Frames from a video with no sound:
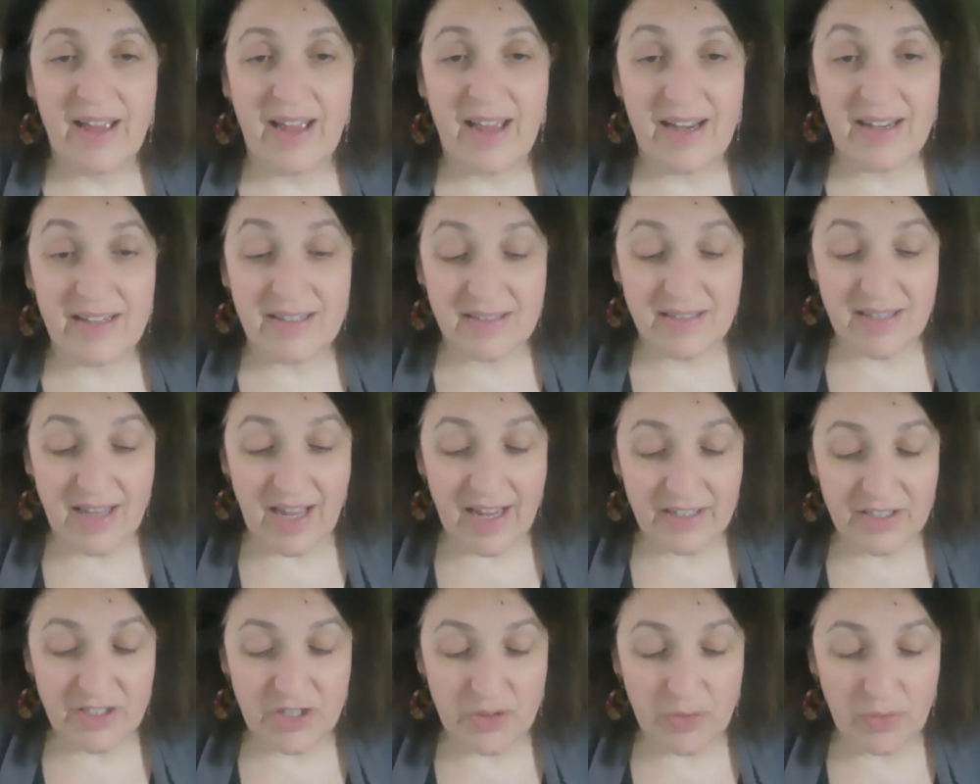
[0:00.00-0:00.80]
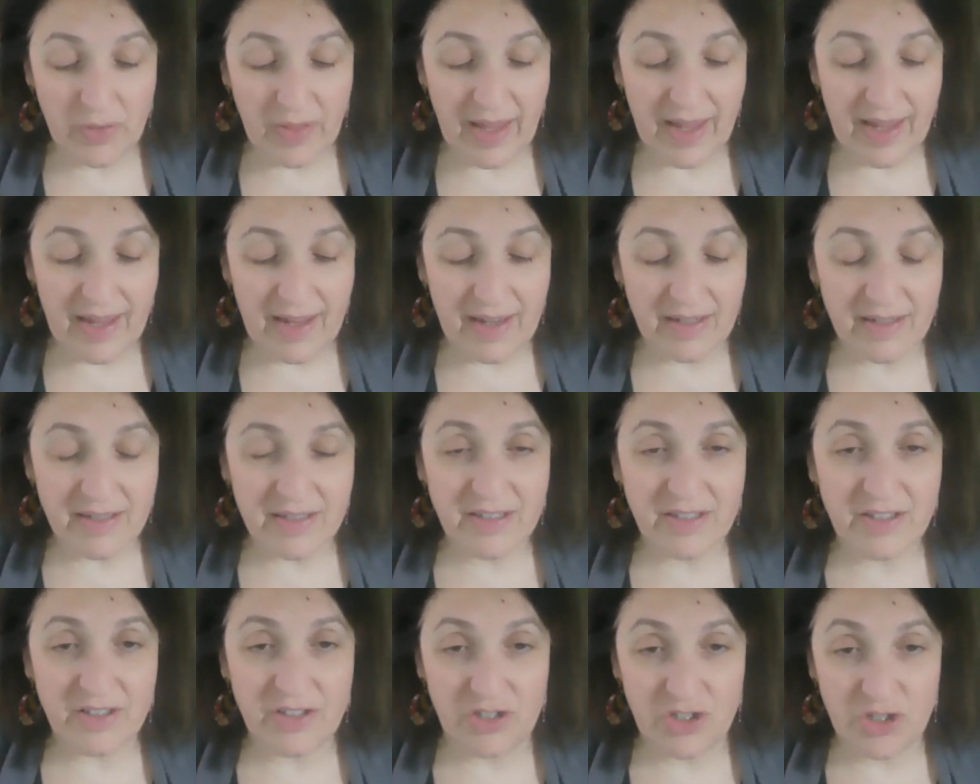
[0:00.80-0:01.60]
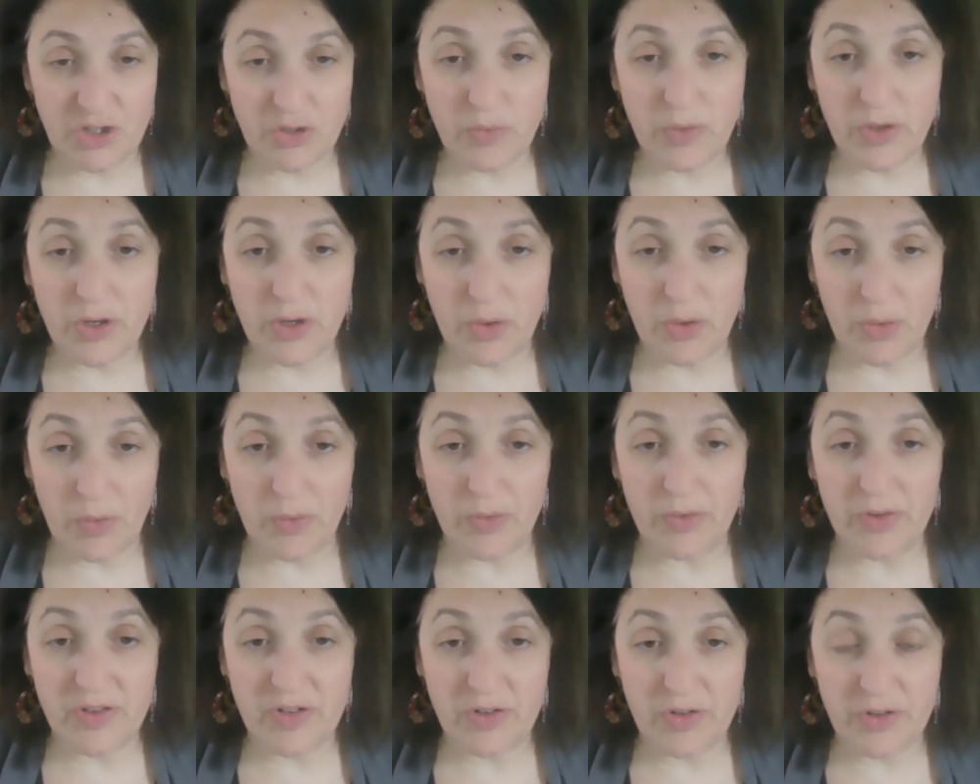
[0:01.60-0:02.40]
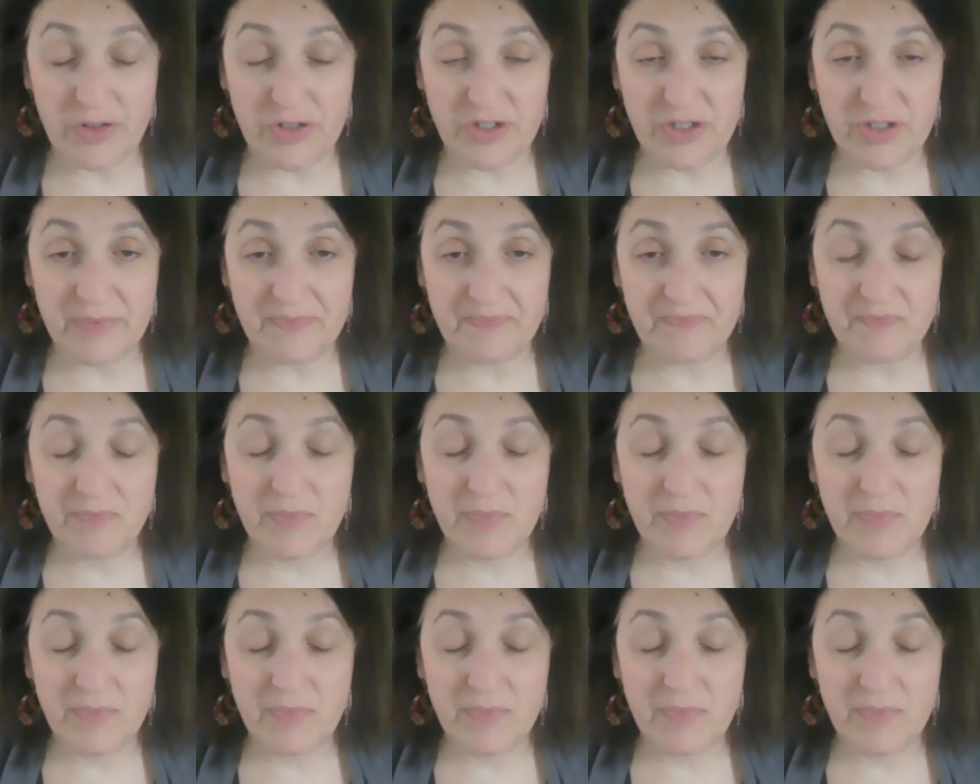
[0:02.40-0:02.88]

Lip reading: and it's not too late, do a Google search.